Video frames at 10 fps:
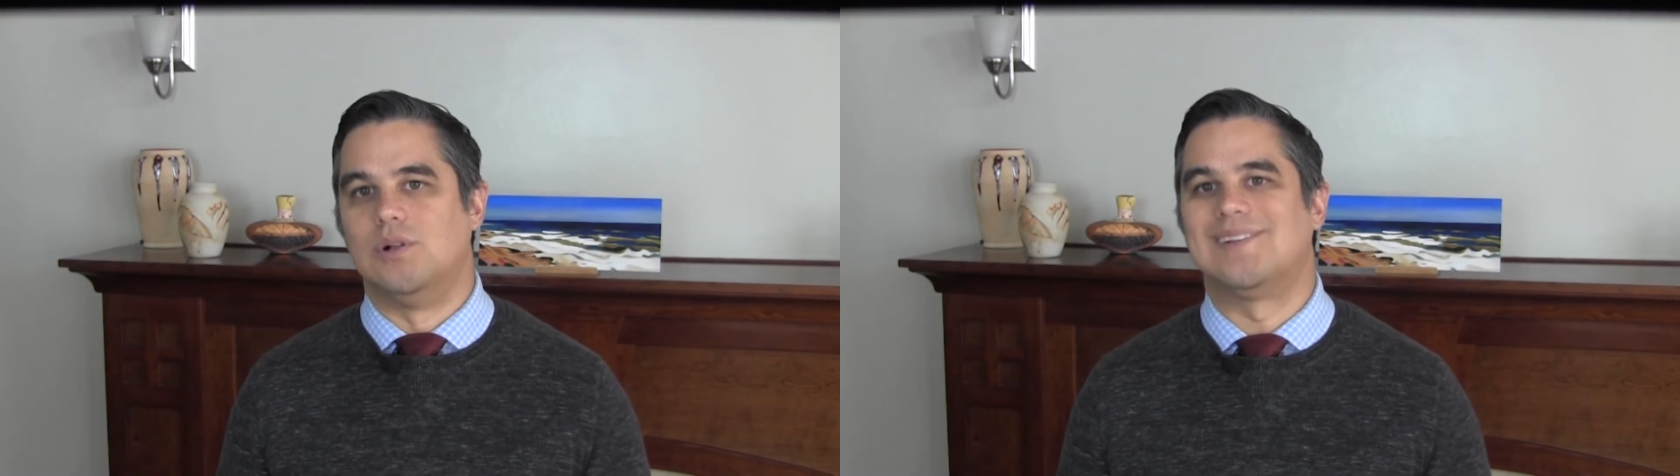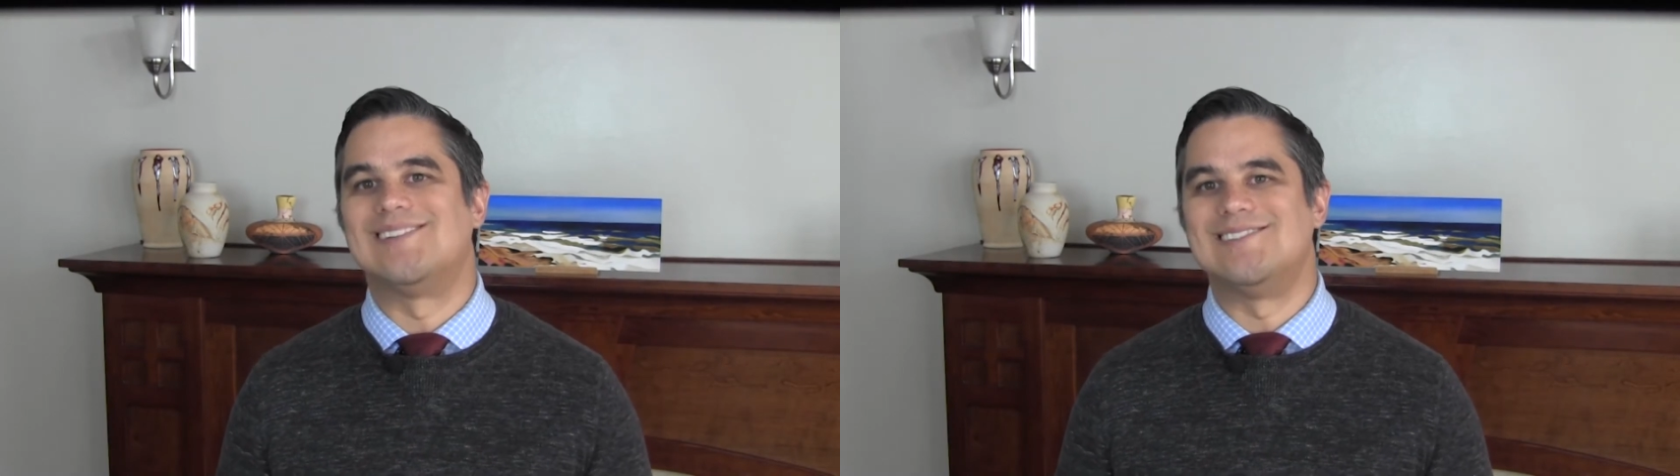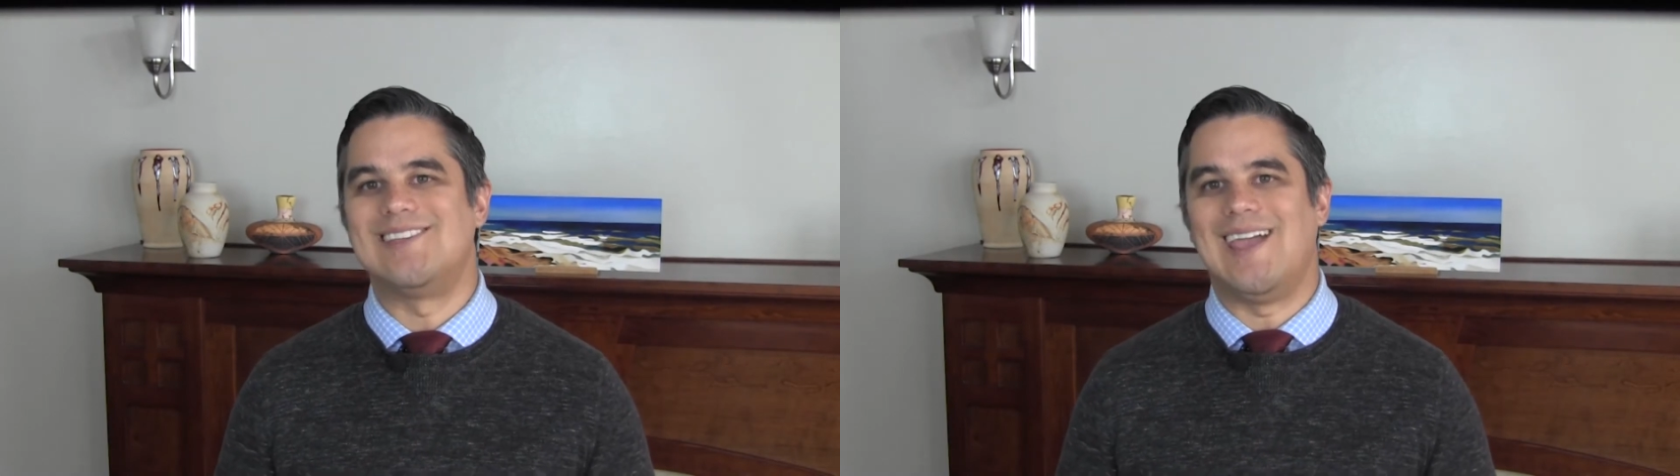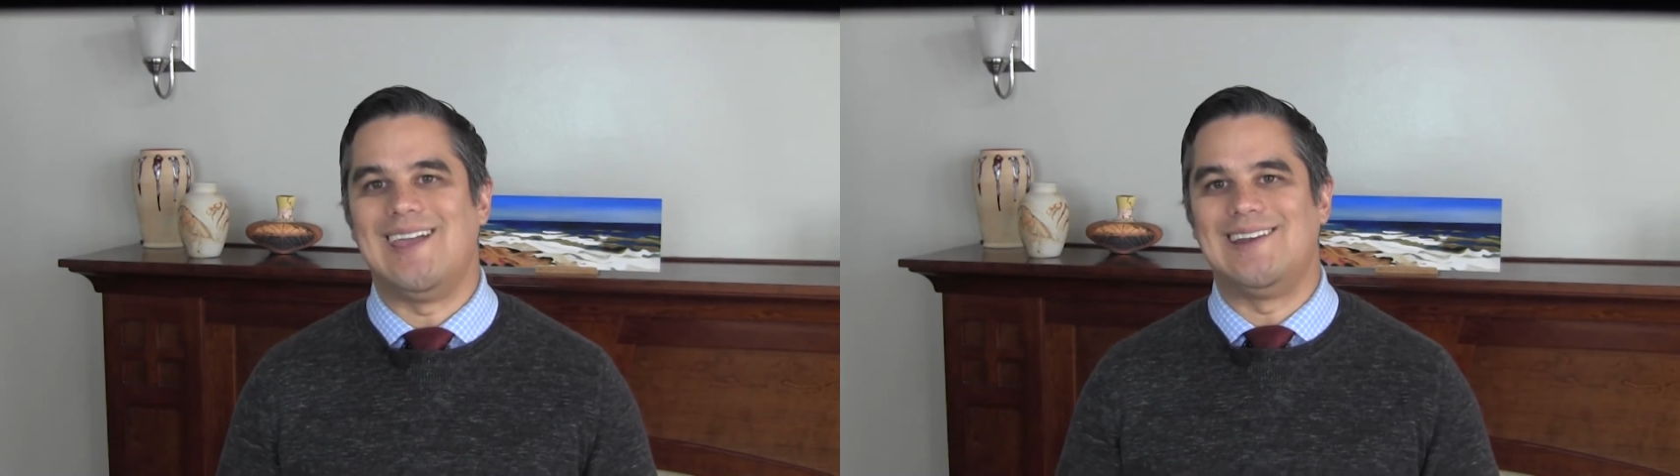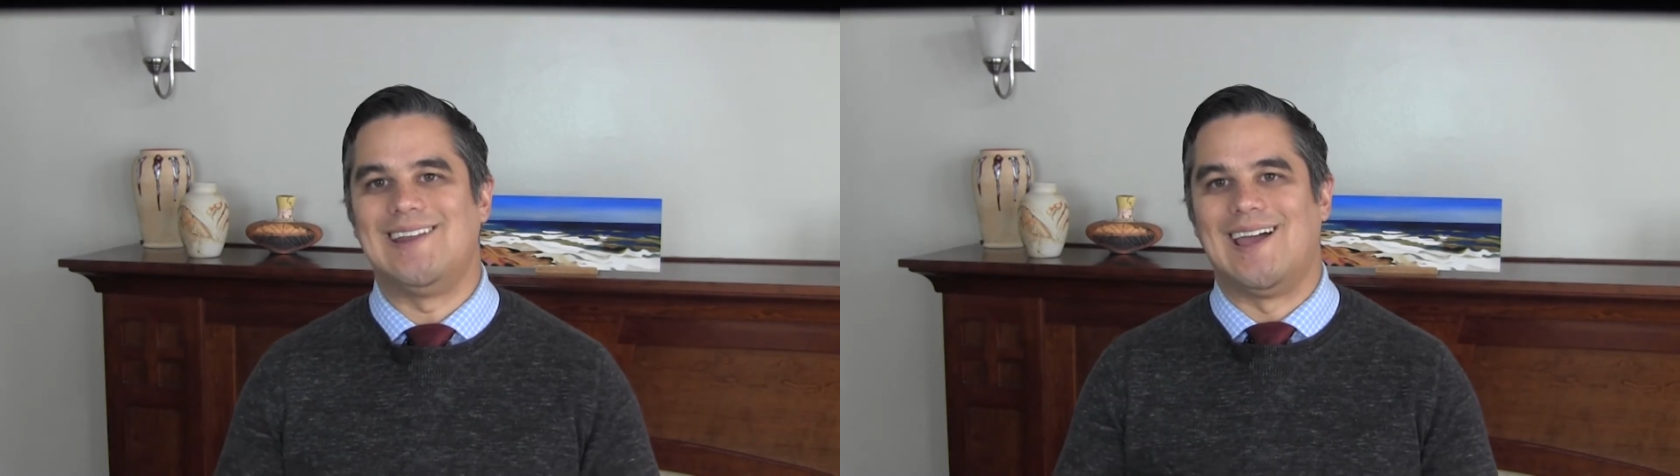will
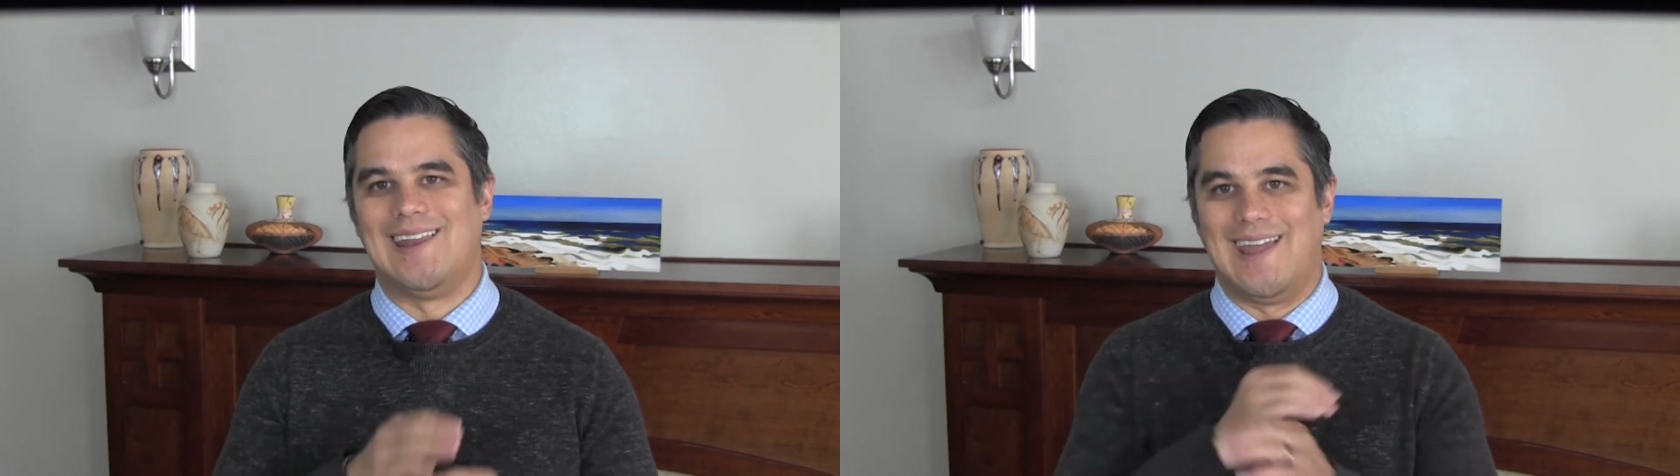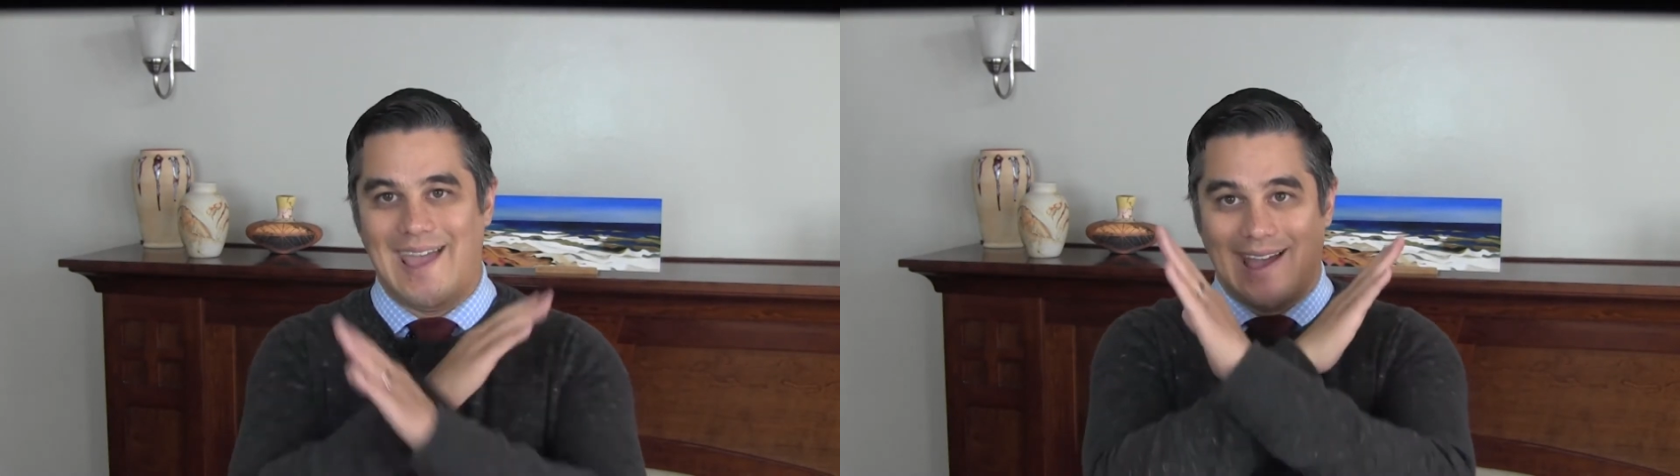contain an